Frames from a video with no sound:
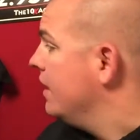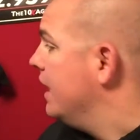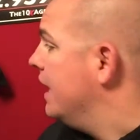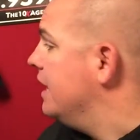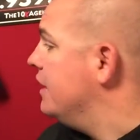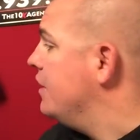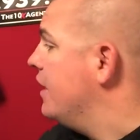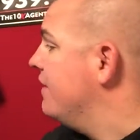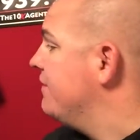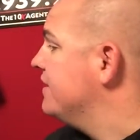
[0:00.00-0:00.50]

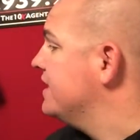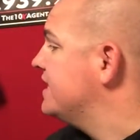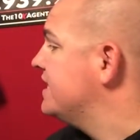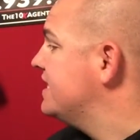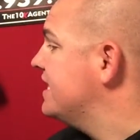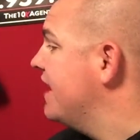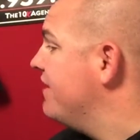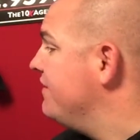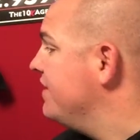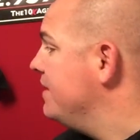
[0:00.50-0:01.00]
And you have a
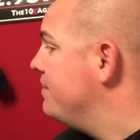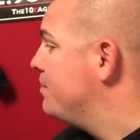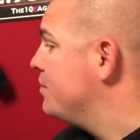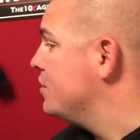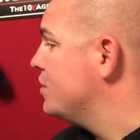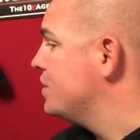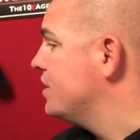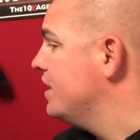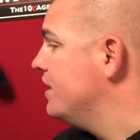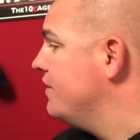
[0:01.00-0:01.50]

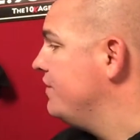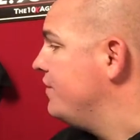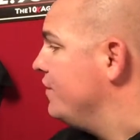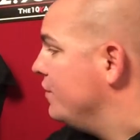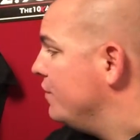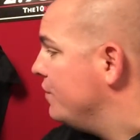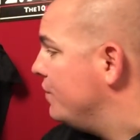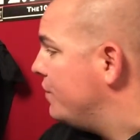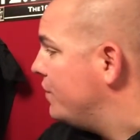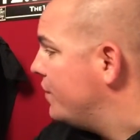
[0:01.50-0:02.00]
70% if
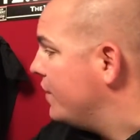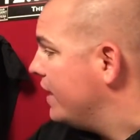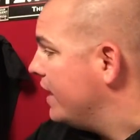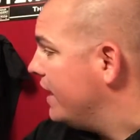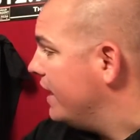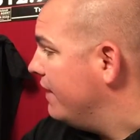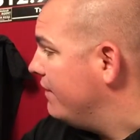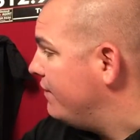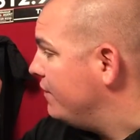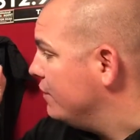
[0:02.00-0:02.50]
you think
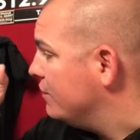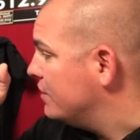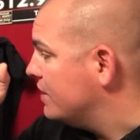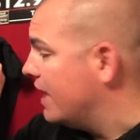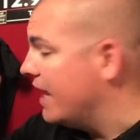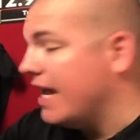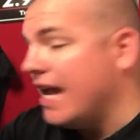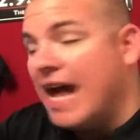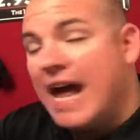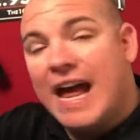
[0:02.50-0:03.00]
if you
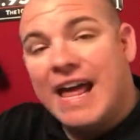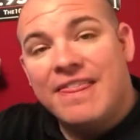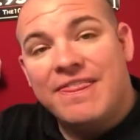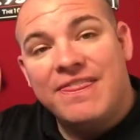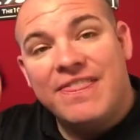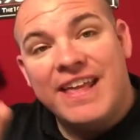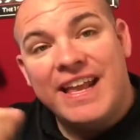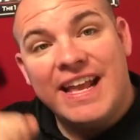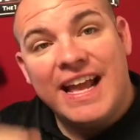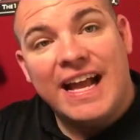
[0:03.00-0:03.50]
say I
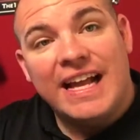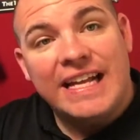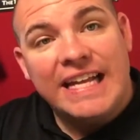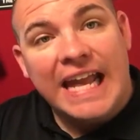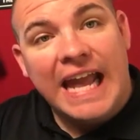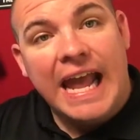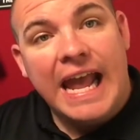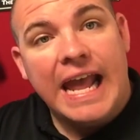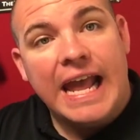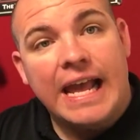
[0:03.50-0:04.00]
think I
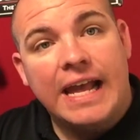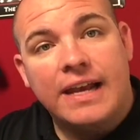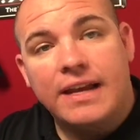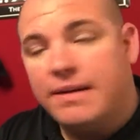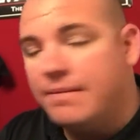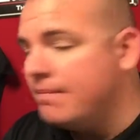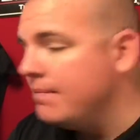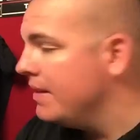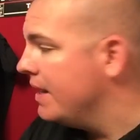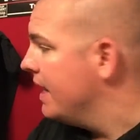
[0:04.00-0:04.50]

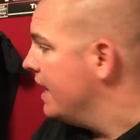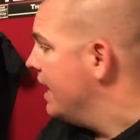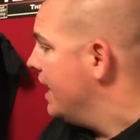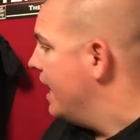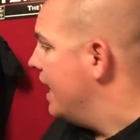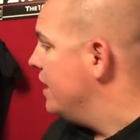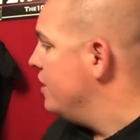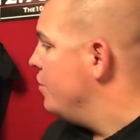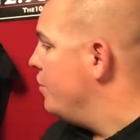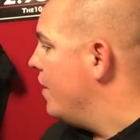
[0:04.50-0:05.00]
can,
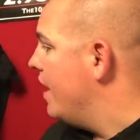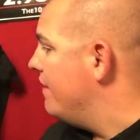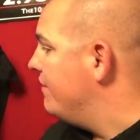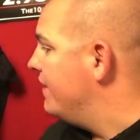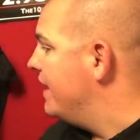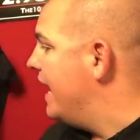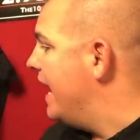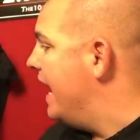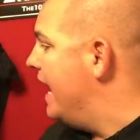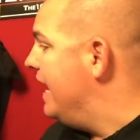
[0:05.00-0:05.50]
and you have
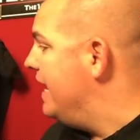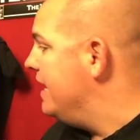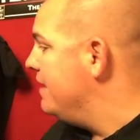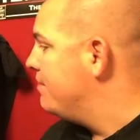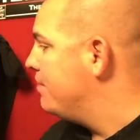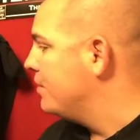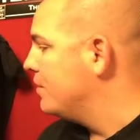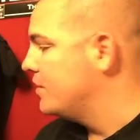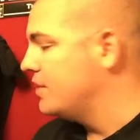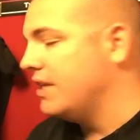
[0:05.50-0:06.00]
an
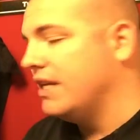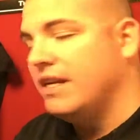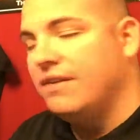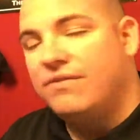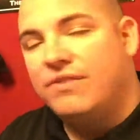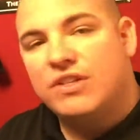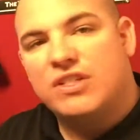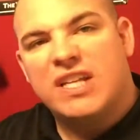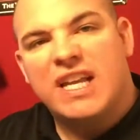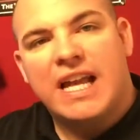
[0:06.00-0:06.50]
80% if
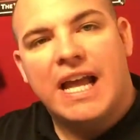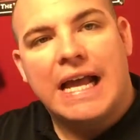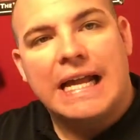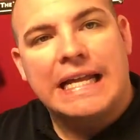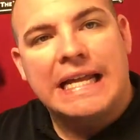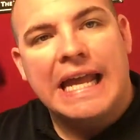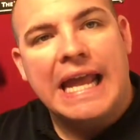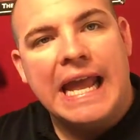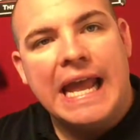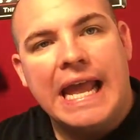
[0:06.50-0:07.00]
you say I
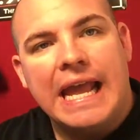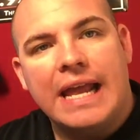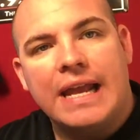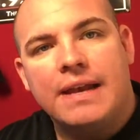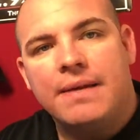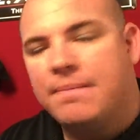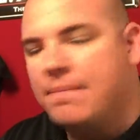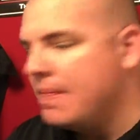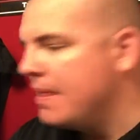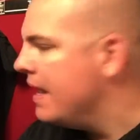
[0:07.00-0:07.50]

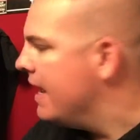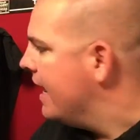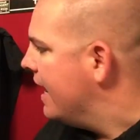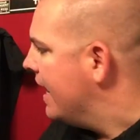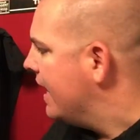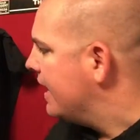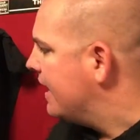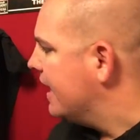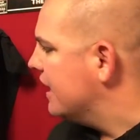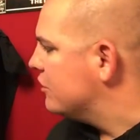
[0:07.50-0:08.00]
can,
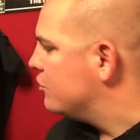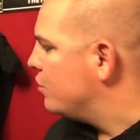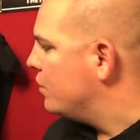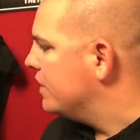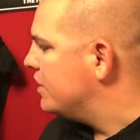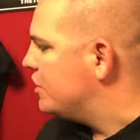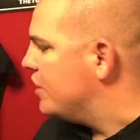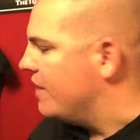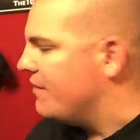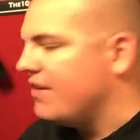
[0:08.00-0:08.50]
and guess
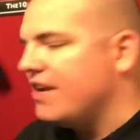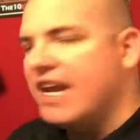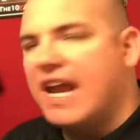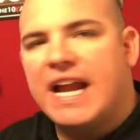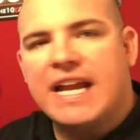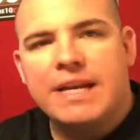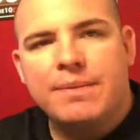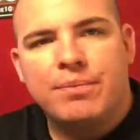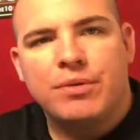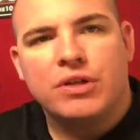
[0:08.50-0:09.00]
what? You have a
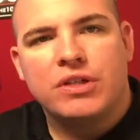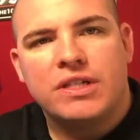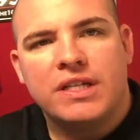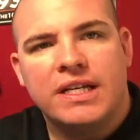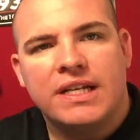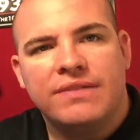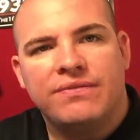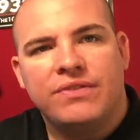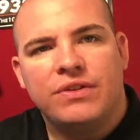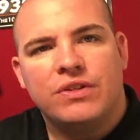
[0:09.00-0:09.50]

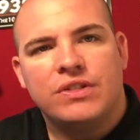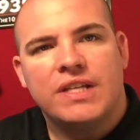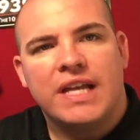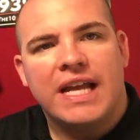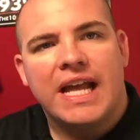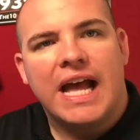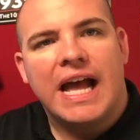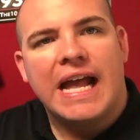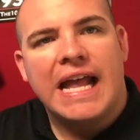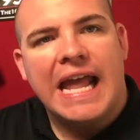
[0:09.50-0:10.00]
90% if you
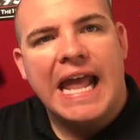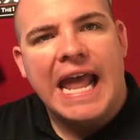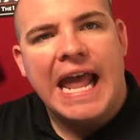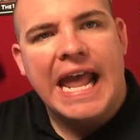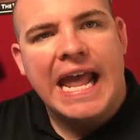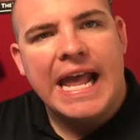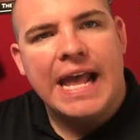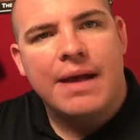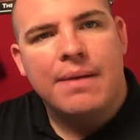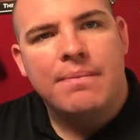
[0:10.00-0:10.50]
say I
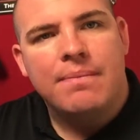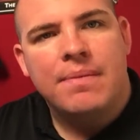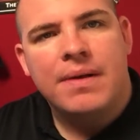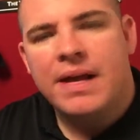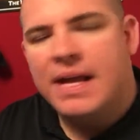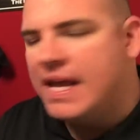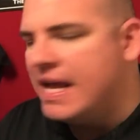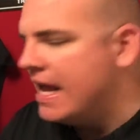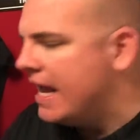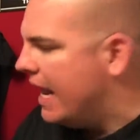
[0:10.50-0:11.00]
am,
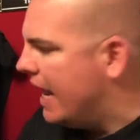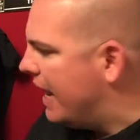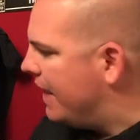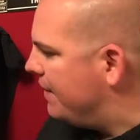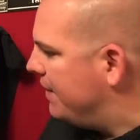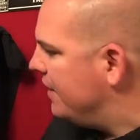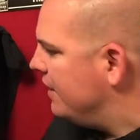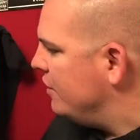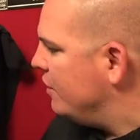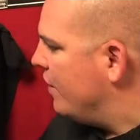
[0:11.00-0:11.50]

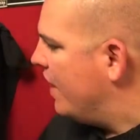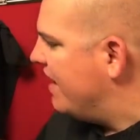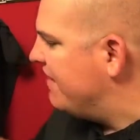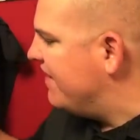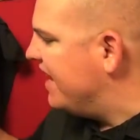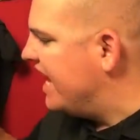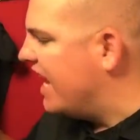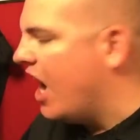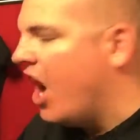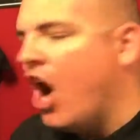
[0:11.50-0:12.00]
and then you have
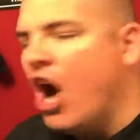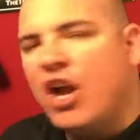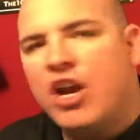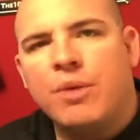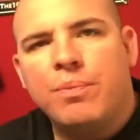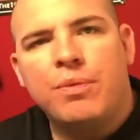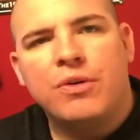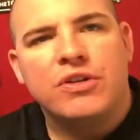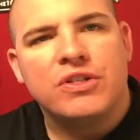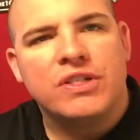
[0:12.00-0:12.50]
a
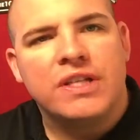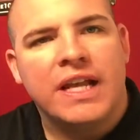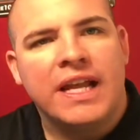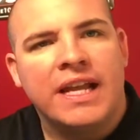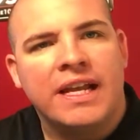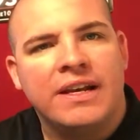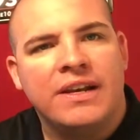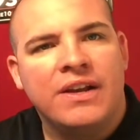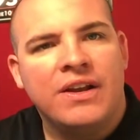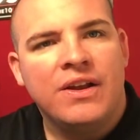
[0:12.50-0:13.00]

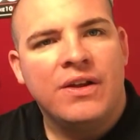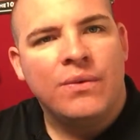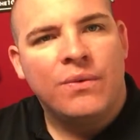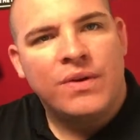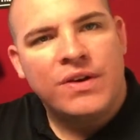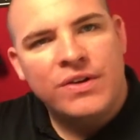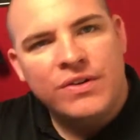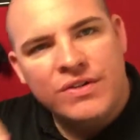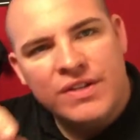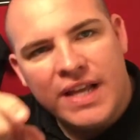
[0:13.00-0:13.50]
100%
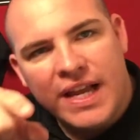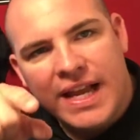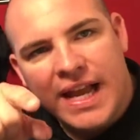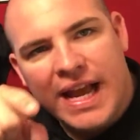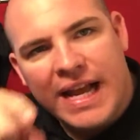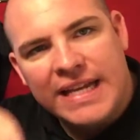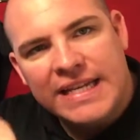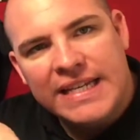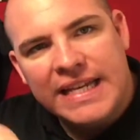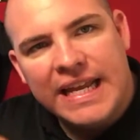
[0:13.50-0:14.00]
when you say
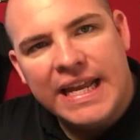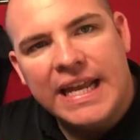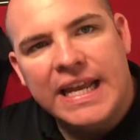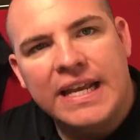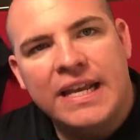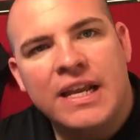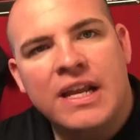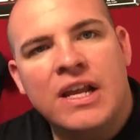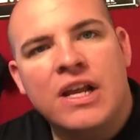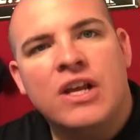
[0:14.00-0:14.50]
I
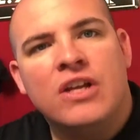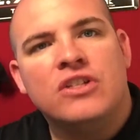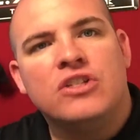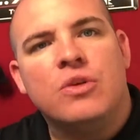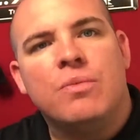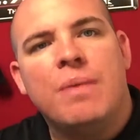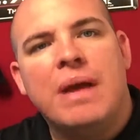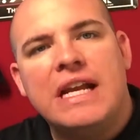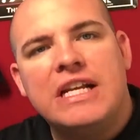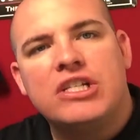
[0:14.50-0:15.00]
did. So
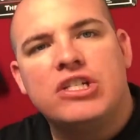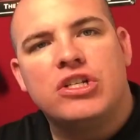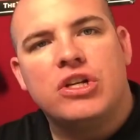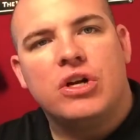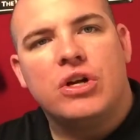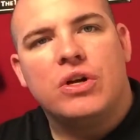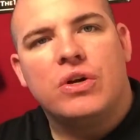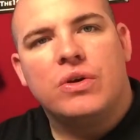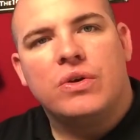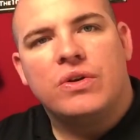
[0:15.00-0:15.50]
make
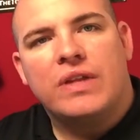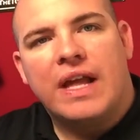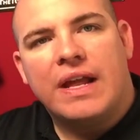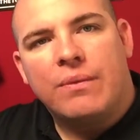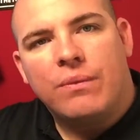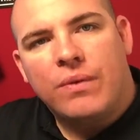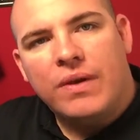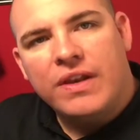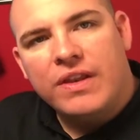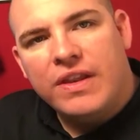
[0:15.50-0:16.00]
sure
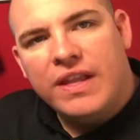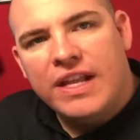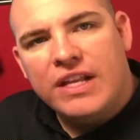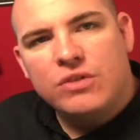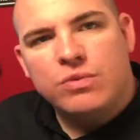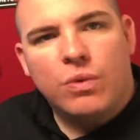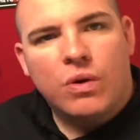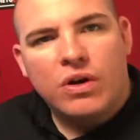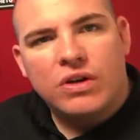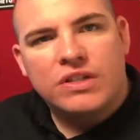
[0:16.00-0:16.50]
that when these
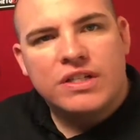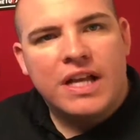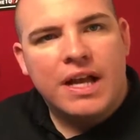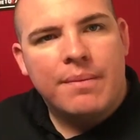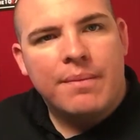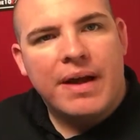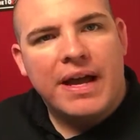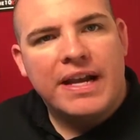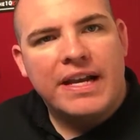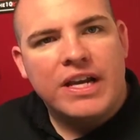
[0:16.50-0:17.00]
words
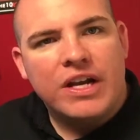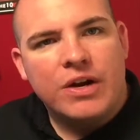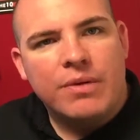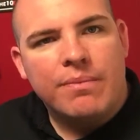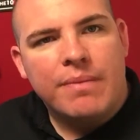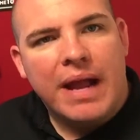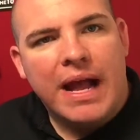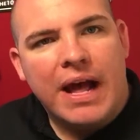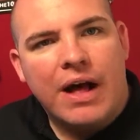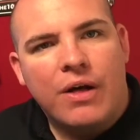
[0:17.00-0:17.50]
come out of your
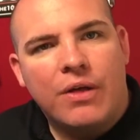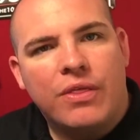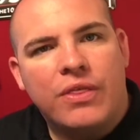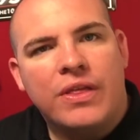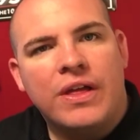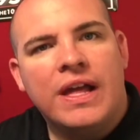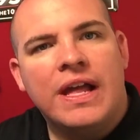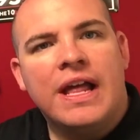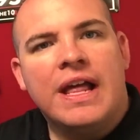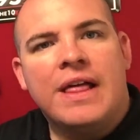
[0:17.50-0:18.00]
mouth,
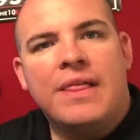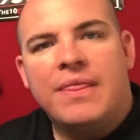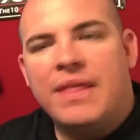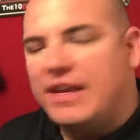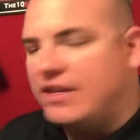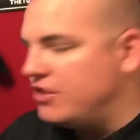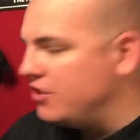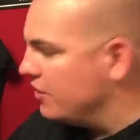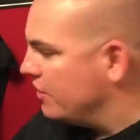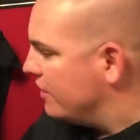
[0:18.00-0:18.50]

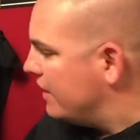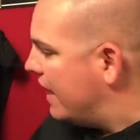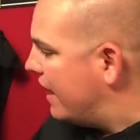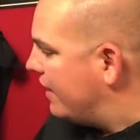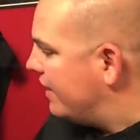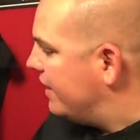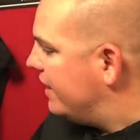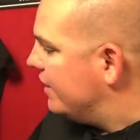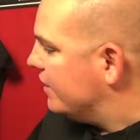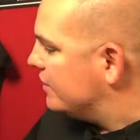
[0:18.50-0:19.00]
that you're
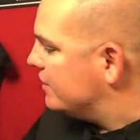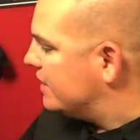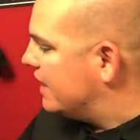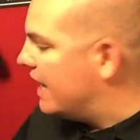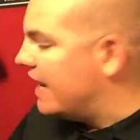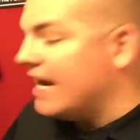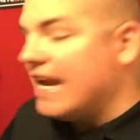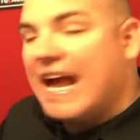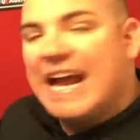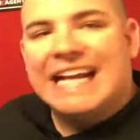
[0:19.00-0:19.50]
out here
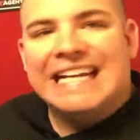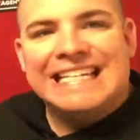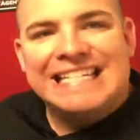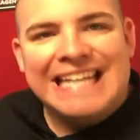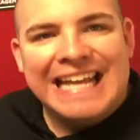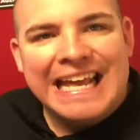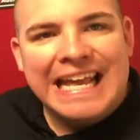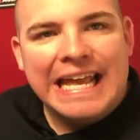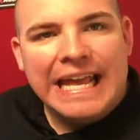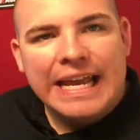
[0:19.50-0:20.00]
saying I
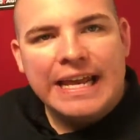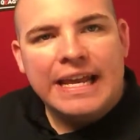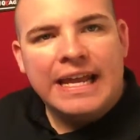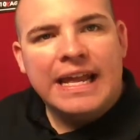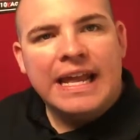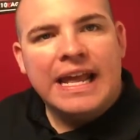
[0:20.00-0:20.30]
did